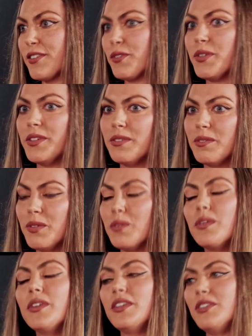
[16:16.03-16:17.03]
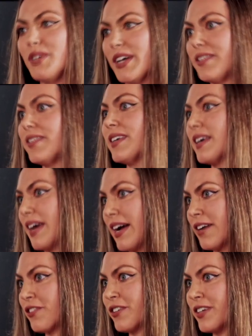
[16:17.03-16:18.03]
So we really do have to take
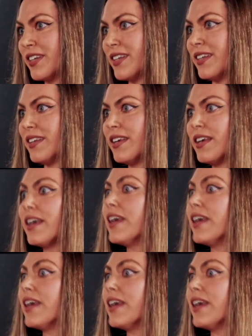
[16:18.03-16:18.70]
action